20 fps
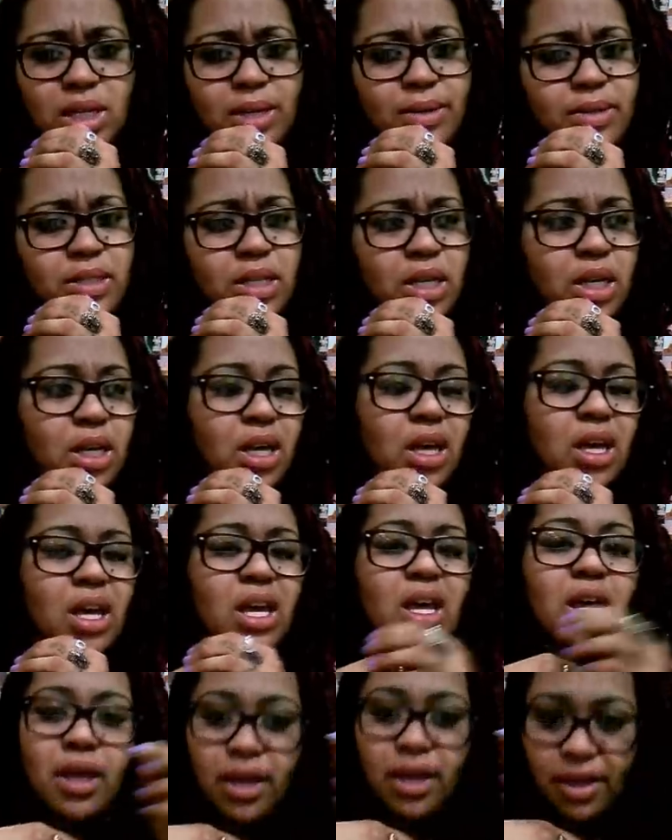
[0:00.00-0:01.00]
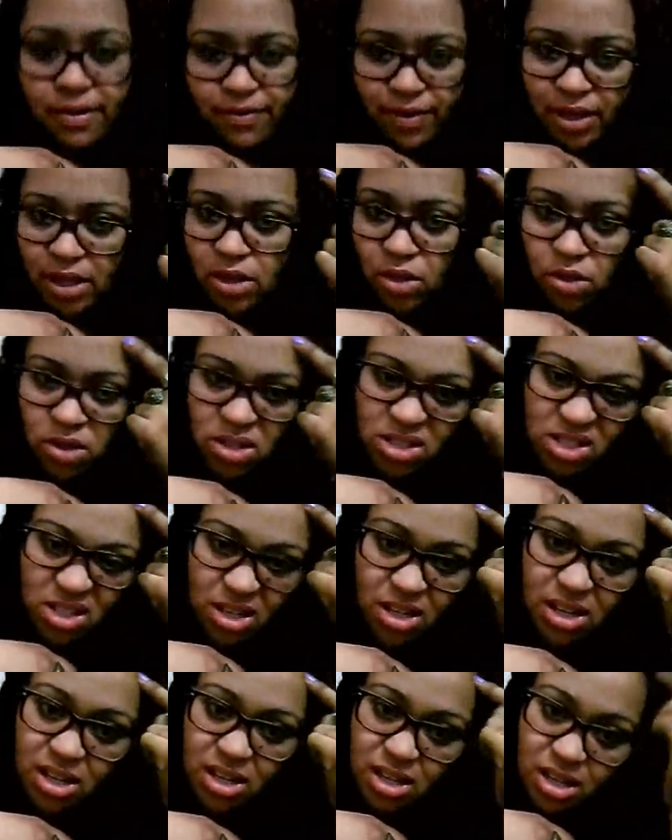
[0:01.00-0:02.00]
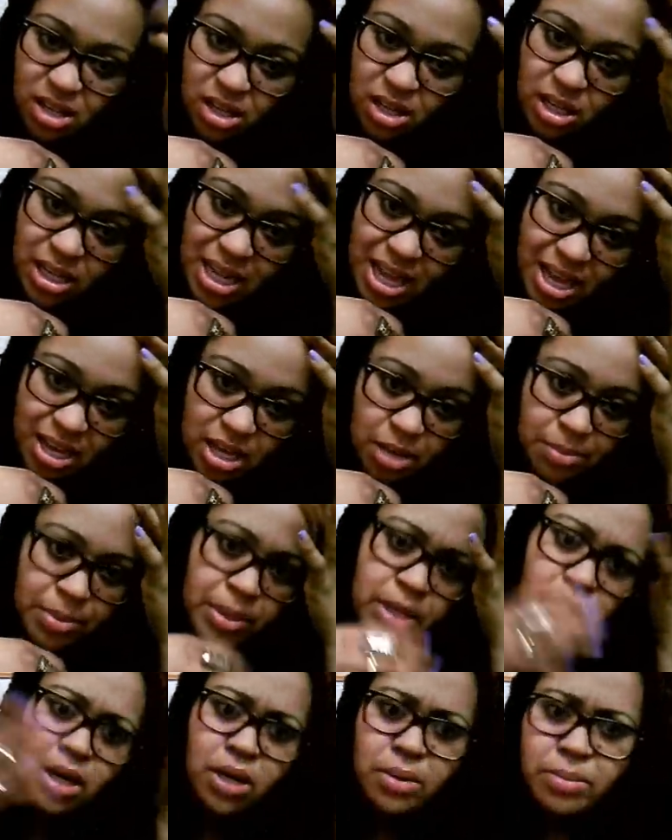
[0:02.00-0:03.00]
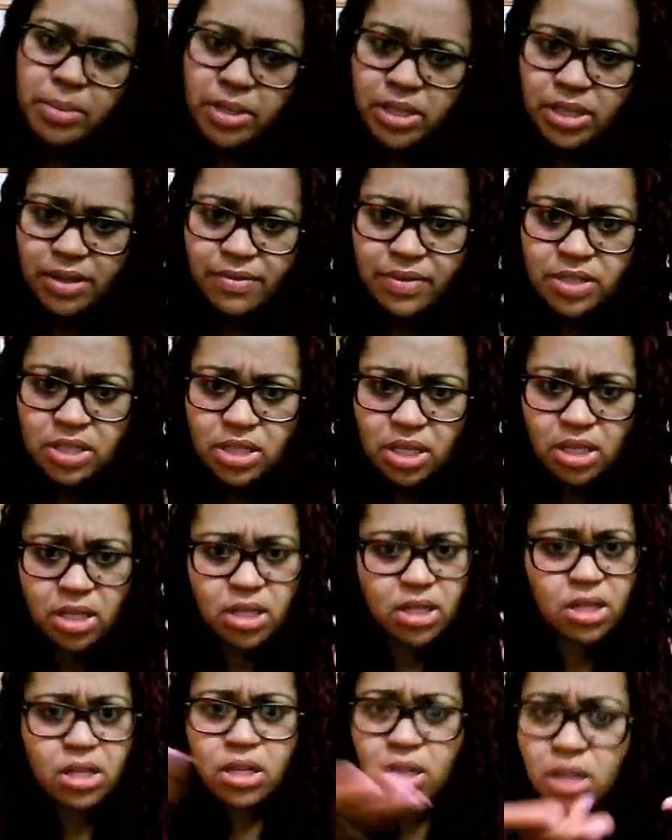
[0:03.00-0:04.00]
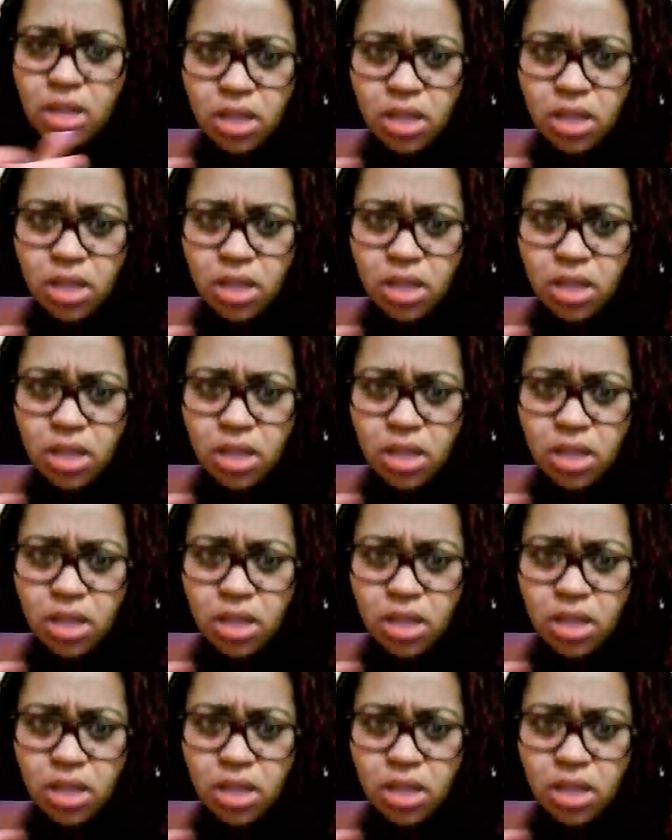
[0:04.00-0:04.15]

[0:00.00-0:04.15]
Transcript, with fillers: And I was like, if I lost a loc up here, I'd be devastated.